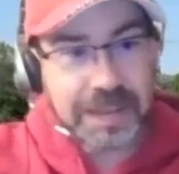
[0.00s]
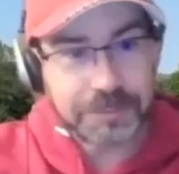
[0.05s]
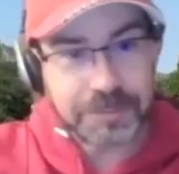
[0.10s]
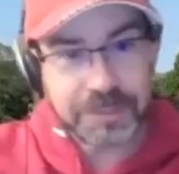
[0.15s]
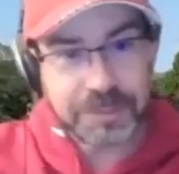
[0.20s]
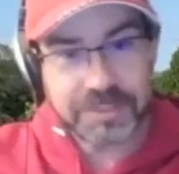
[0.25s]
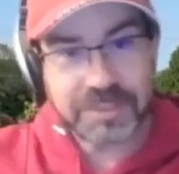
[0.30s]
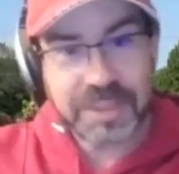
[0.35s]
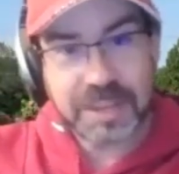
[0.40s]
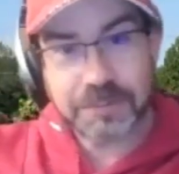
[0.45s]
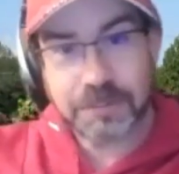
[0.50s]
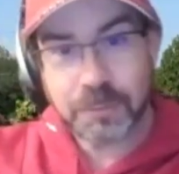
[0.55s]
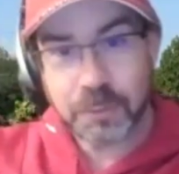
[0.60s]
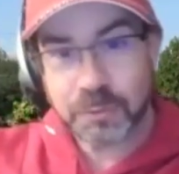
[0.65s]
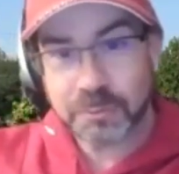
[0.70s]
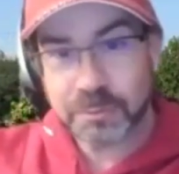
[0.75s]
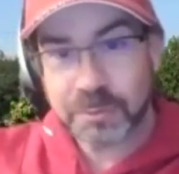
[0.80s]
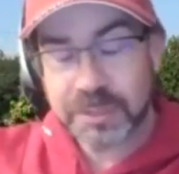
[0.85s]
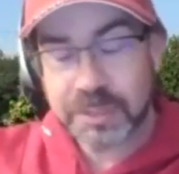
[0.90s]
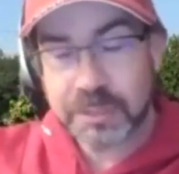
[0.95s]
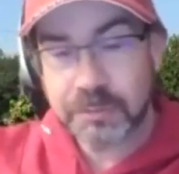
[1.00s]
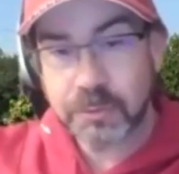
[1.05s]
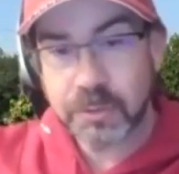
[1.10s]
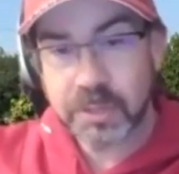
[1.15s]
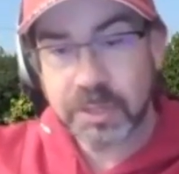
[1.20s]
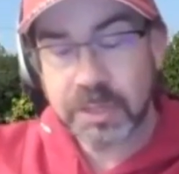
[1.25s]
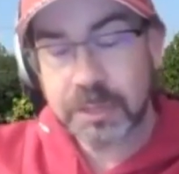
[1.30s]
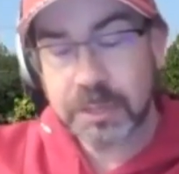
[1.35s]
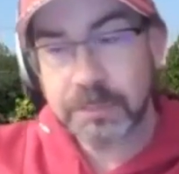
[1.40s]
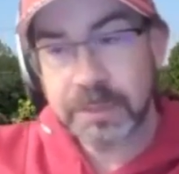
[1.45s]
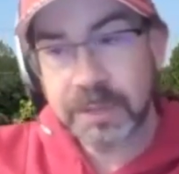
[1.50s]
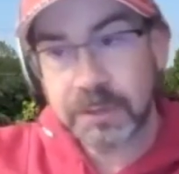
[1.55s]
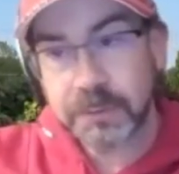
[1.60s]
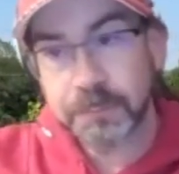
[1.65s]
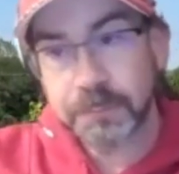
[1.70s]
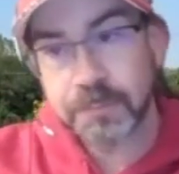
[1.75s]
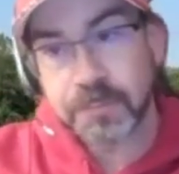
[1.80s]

that first reliever to come out.